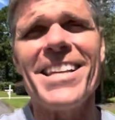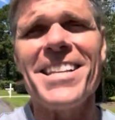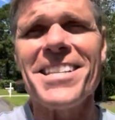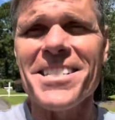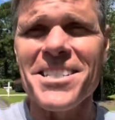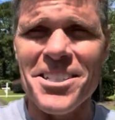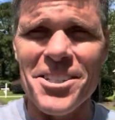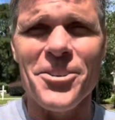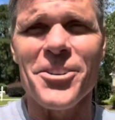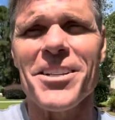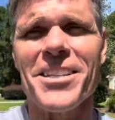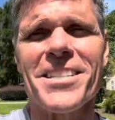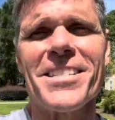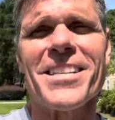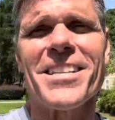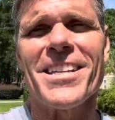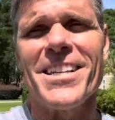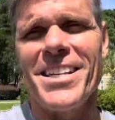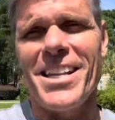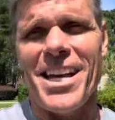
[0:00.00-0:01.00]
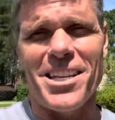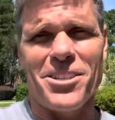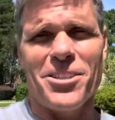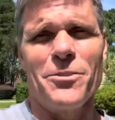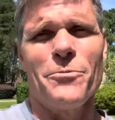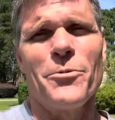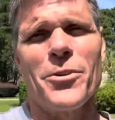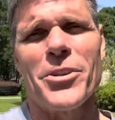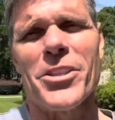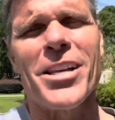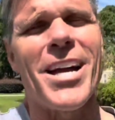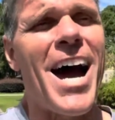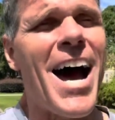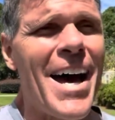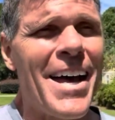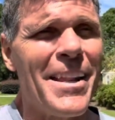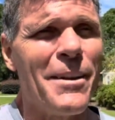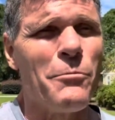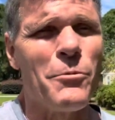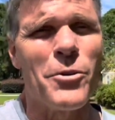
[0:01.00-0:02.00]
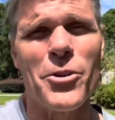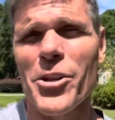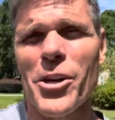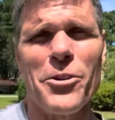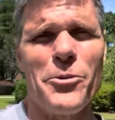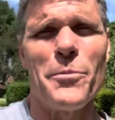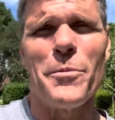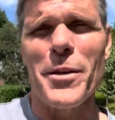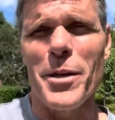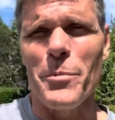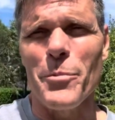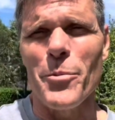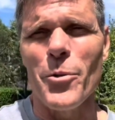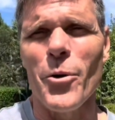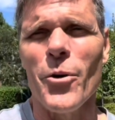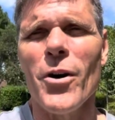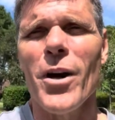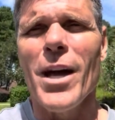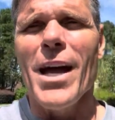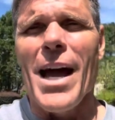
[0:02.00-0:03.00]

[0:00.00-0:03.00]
serious connection with God and with other people.